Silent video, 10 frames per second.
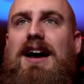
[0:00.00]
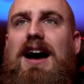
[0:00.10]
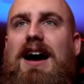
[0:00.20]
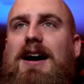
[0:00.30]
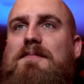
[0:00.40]

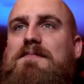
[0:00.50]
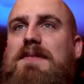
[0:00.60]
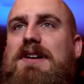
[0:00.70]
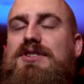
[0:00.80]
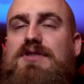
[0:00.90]
Um,
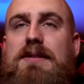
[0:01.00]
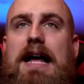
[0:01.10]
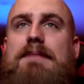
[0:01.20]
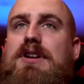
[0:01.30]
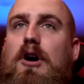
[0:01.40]

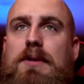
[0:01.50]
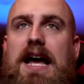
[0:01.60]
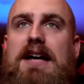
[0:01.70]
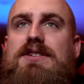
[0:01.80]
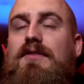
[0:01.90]
Streamlabs and
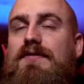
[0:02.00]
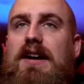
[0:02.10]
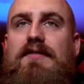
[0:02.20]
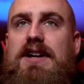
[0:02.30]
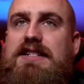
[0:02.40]
OBS are
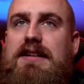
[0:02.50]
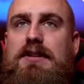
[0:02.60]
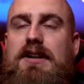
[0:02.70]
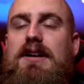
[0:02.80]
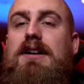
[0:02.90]
very very
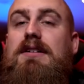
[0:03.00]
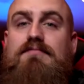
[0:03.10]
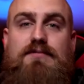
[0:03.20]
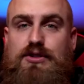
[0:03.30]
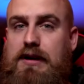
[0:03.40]
similar.
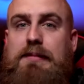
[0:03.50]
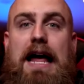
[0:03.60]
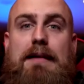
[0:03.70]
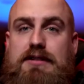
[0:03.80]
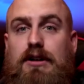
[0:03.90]

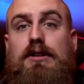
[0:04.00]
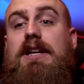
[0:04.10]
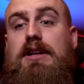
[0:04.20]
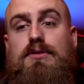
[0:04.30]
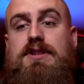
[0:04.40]
Streamlabs literally
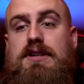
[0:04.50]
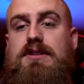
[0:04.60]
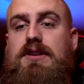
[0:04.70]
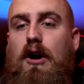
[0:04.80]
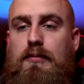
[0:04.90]

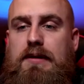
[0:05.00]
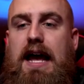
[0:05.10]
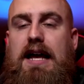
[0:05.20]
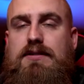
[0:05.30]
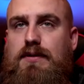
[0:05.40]
uses
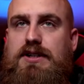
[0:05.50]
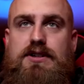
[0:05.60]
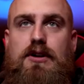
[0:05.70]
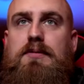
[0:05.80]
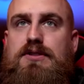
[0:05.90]
OBS, which
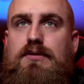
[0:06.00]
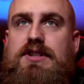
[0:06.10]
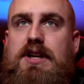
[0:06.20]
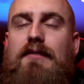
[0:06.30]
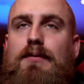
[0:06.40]
is open source
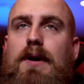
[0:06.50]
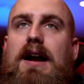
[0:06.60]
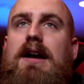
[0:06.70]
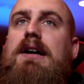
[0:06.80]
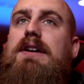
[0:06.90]

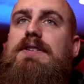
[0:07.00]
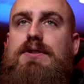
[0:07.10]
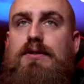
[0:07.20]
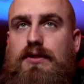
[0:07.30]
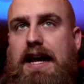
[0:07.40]
software,
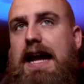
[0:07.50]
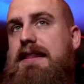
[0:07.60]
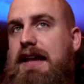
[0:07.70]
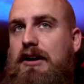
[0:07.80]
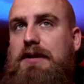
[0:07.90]
to
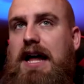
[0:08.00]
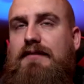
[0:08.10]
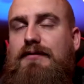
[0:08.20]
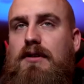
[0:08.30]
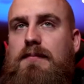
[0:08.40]
create their
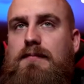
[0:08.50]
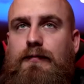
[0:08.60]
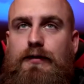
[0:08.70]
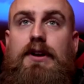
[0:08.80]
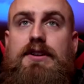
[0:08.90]
platform
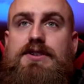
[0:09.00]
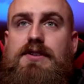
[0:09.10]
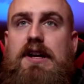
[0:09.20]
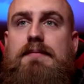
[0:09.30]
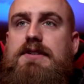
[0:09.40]
for you to
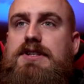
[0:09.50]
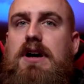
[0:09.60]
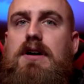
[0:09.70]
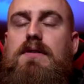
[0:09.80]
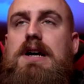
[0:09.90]
stream.
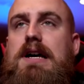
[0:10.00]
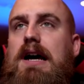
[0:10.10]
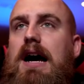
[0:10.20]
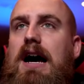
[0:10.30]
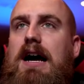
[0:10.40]
So
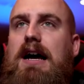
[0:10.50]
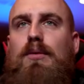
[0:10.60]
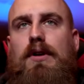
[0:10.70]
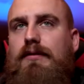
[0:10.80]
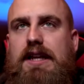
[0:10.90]
uh,
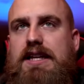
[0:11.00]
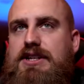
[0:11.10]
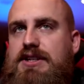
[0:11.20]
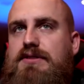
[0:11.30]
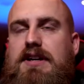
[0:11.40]
we're really
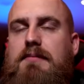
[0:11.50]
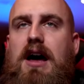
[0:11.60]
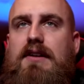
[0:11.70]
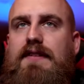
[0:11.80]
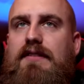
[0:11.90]
just using a
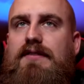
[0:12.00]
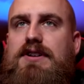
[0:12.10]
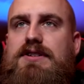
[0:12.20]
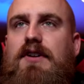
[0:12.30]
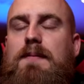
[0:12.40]
modified
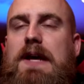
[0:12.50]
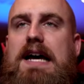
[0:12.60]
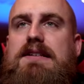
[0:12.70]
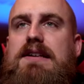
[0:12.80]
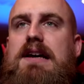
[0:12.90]
version of
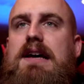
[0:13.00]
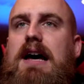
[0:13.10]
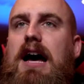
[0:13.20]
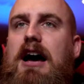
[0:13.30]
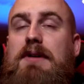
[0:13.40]
OBS,
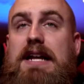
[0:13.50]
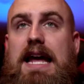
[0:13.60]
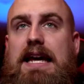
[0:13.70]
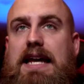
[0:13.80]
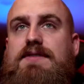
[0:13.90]
uh, but it,
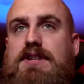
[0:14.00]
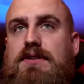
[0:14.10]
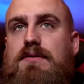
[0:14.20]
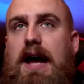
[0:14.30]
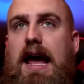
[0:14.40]
it gives
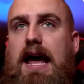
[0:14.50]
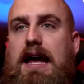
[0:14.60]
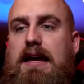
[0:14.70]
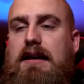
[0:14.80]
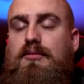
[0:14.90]
you
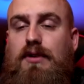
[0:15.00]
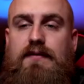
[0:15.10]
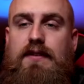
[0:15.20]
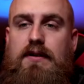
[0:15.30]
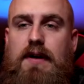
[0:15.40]
a
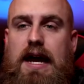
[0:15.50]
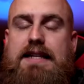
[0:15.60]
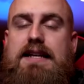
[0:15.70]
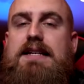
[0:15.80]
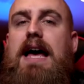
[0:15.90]
preview.
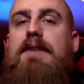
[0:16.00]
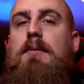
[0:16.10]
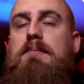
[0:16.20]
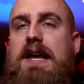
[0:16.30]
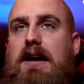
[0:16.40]
It does have a
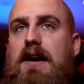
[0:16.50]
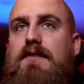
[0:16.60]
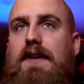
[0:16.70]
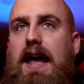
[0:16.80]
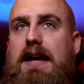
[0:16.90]
bit
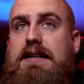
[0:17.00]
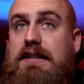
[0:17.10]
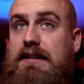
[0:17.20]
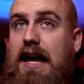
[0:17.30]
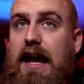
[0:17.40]
of a
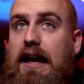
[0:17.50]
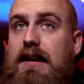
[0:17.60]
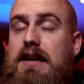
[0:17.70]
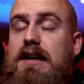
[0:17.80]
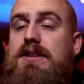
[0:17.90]

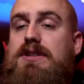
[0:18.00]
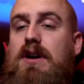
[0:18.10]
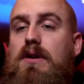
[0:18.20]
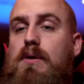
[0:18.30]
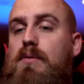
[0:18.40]
delay.
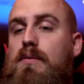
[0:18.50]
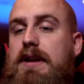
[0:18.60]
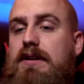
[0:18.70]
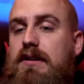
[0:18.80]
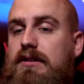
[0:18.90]
So
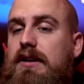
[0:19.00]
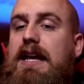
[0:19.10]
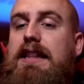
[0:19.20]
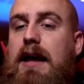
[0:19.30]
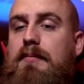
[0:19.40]
when you're
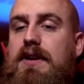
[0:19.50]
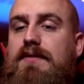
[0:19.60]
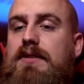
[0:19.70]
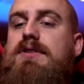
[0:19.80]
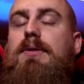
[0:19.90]
looking at that
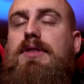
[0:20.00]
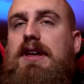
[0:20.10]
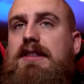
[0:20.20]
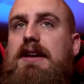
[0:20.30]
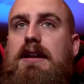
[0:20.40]
preview, don't
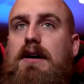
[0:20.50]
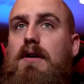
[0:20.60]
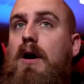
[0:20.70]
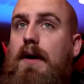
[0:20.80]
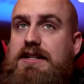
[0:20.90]
think that, you know,
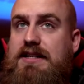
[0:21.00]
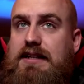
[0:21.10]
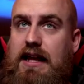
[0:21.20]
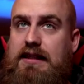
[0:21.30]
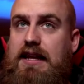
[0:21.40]
oh, I just
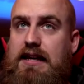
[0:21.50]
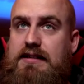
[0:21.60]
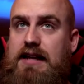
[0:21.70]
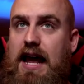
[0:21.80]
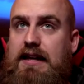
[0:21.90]
said
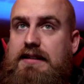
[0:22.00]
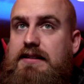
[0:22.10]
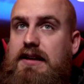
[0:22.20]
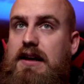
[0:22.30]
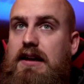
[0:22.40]
this and
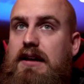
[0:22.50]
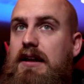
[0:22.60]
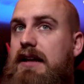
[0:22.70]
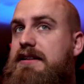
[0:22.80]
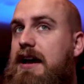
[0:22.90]
it's
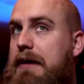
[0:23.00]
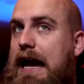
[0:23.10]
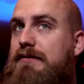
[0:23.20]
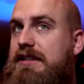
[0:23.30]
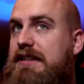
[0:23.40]
it's coming
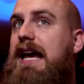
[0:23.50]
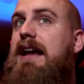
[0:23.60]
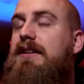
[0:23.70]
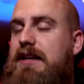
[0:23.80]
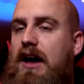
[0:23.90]
out
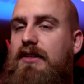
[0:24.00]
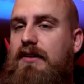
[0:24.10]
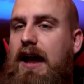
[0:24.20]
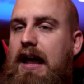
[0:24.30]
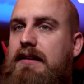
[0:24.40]
delayed on the
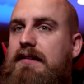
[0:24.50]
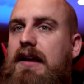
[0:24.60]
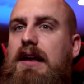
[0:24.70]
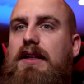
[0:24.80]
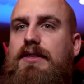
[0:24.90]
other end.
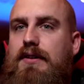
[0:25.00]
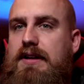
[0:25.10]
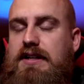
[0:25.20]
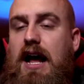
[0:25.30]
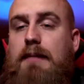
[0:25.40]
There
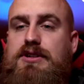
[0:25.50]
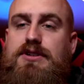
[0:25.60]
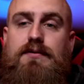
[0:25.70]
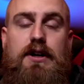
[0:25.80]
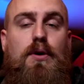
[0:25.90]
is an option
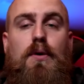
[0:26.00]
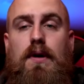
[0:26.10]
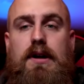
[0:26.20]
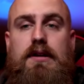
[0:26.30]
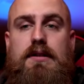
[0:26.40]
to
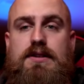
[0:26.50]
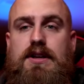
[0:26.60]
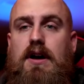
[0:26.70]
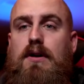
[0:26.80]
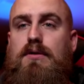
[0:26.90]
record.
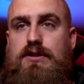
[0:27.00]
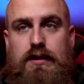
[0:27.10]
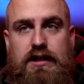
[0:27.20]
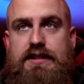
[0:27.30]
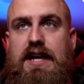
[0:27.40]
So do a
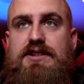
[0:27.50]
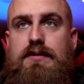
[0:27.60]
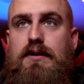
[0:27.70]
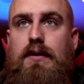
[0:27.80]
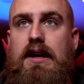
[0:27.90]
little test
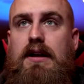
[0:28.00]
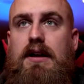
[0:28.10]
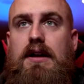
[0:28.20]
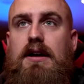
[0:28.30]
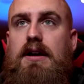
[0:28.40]
recording,
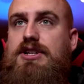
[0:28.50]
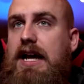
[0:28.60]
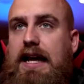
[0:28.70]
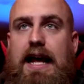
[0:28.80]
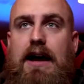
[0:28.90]

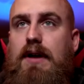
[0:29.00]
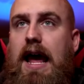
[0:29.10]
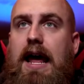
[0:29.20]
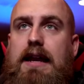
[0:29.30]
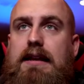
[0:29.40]
check it out,
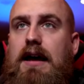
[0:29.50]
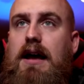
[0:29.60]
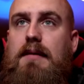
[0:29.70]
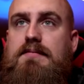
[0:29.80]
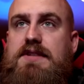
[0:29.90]
and
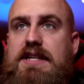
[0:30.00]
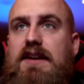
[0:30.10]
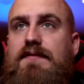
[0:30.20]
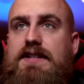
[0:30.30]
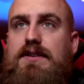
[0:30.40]
um, see
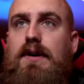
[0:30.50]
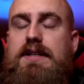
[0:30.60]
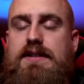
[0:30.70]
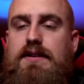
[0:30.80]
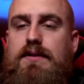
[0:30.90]
if it's going
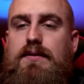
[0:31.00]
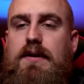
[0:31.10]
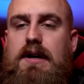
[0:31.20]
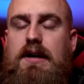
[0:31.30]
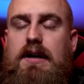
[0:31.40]
to
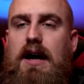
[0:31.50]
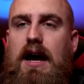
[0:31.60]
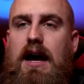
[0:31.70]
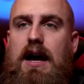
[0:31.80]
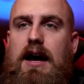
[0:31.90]

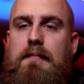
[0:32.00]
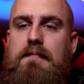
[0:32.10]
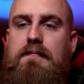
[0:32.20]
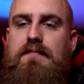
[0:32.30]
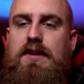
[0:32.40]

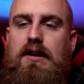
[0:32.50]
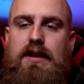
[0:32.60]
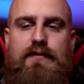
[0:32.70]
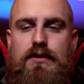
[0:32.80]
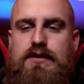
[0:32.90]
um, you know,
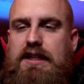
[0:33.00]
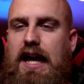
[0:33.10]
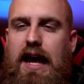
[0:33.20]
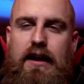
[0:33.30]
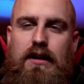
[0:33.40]
give you a
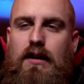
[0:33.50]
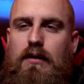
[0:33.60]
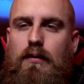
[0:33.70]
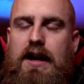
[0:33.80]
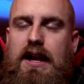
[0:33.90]
delay or,
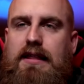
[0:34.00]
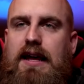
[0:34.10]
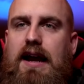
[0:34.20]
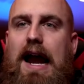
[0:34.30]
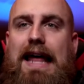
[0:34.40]
or whatnot there.